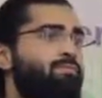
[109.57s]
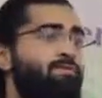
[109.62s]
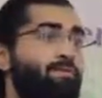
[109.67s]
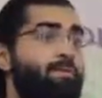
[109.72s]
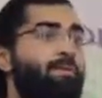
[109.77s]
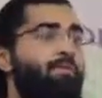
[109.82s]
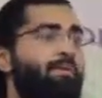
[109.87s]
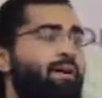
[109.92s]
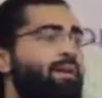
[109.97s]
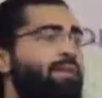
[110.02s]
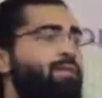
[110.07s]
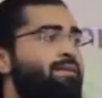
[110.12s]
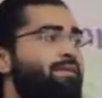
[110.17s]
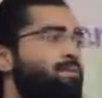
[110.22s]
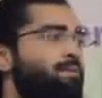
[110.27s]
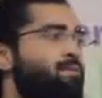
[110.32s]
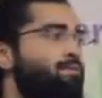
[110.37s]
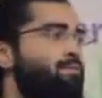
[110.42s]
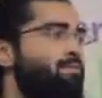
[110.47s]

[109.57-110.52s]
From a mind.